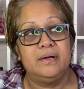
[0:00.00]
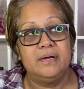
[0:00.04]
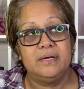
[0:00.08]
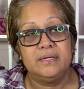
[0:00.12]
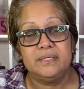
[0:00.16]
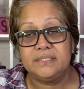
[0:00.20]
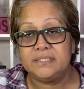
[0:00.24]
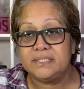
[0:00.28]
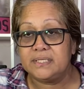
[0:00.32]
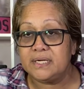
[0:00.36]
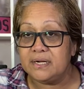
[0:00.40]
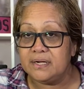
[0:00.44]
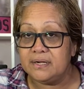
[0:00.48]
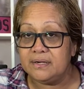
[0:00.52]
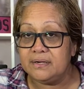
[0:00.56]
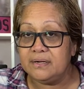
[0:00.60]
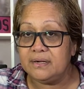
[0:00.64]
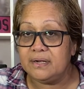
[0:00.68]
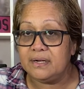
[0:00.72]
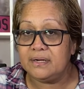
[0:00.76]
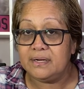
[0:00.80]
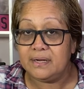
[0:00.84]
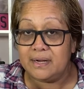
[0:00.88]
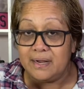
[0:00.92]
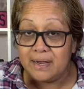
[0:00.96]
So
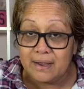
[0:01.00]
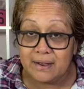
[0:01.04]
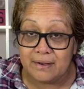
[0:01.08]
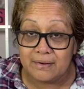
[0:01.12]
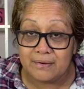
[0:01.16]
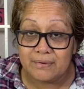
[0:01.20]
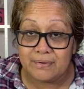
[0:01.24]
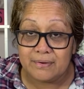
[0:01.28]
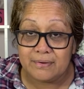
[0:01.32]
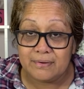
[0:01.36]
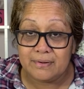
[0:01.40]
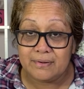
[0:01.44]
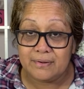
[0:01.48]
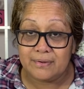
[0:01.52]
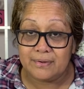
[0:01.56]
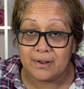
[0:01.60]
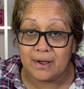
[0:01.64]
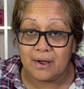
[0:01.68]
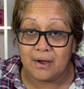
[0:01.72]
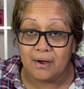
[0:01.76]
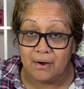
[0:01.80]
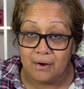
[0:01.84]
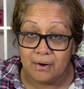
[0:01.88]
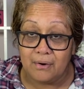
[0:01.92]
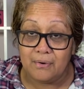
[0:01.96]
now the
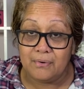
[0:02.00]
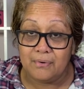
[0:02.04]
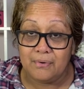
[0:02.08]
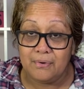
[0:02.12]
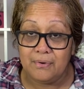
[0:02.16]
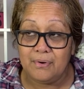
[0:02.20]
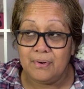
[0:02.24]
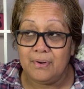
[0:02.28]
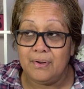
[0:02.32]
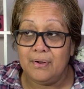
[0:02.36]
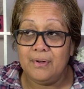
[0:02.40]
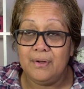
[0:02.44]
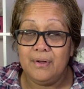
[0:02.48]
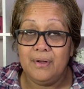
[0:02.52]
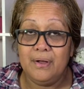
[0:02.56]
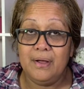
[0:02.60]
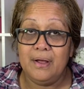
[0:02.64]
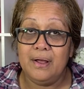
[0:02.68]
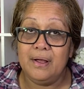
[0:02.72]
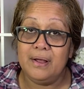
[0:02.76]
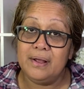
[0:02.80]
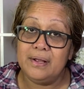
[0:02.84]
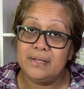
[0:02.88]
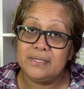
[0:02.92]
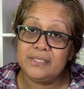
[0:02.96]
hole
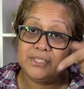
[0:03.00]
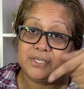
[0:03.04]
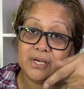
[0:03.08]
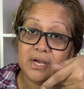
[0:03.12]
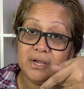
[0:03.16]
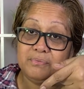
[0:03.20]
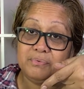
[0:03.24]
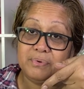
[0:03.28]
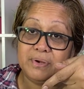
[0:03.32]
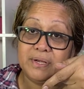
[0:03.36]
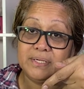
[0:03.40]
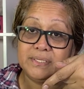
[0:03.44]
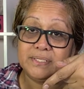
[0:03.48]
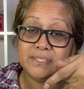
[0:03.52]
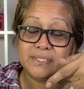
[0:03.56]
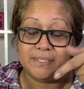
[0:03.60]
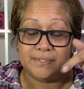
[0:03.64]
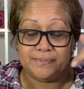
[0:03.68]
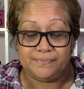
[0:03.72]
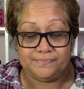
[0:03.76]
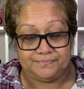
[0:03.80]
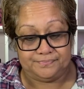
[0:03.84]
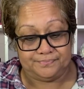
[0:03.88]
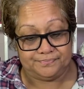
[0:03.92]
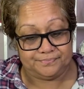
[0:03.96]
is sideways.
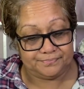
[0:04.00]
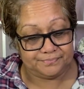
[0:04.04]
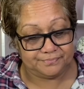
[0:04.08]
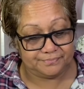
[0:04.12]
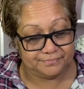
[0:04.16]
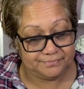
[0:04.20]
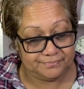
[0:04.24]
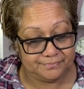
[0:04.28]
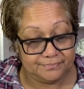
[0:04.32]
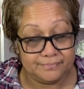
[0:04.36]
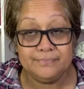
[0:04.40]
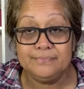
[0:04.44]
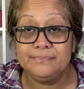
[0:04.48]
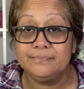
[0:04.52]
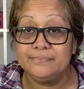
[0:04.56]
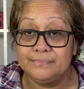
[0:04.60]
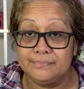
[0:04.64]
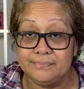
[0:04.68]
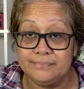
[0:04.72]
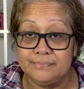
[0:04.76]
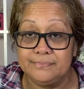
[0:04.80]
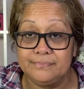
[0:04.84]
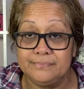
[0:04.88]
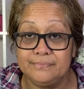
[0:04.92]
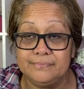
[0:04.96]

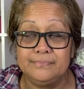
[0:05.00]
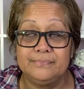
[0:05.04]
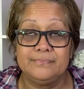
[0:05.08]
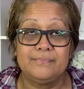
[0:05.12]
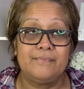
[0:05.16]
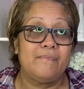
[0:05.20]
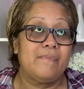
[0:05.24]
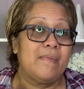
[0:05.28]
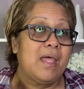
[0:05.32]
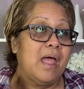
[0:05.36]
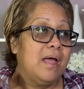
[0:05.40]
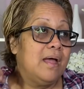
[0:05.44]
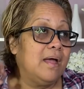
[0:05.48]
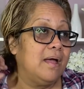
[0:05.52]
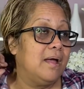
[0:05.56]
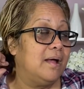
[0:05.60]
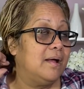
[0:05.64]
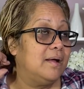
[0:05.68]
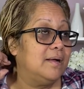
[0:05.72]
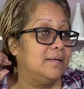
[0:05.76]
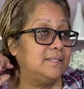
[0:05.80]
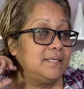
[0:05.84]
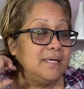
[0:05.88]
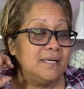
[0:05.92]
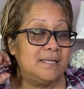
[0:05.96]

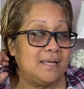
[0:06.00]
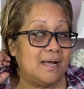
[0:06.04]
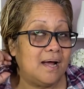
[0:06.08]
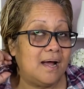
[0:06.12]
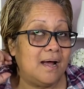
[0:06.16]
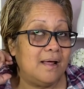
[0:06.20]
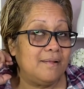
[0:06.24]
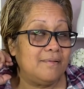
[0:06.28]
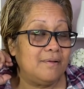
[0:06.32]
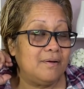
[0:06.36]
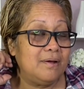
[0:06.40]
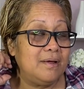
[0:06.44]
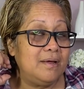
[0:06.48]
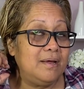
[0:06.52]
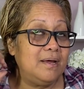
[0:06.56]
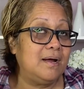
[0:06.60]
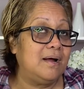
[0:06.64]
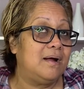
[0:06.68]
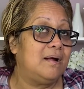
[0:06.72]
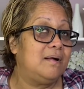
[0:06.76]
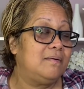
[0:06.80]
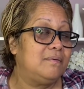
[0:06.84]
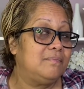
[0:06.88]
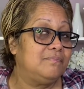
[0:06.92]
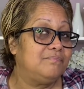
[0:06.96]
Did the other
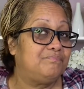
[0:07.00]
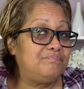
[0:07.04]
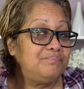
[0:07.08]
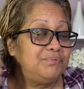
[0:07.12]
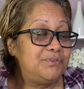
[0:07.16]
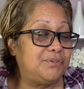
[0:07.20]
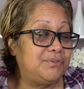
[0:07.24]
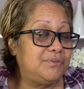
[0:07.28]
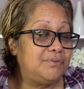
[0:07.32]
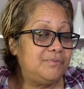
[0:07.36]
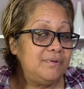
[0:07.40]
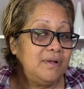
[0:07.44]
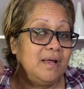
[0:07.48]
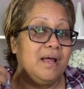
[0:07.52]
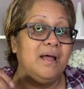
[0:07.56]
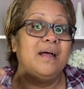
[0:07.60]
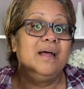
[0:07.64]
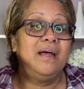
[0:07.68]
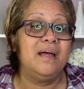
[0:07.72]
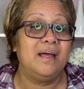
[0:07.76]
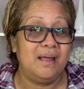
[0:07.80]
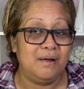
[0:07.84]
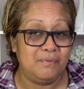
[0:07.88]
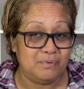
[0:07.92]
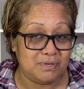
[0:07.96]
ear,
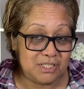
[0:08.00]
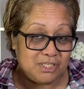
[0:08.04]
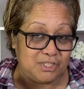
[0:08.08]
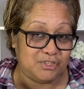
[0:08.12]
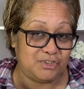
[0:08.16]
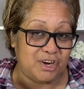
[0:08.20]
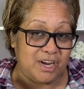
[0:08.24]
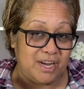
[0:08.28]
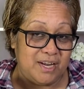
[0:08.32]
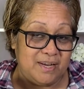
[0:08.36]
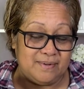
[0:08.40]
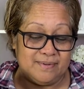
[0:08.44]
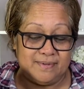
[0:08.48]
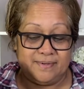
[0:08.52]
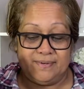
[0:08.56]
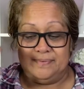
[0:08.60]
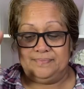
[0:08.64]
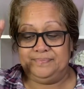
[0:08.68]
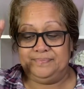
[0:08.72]
it was straight.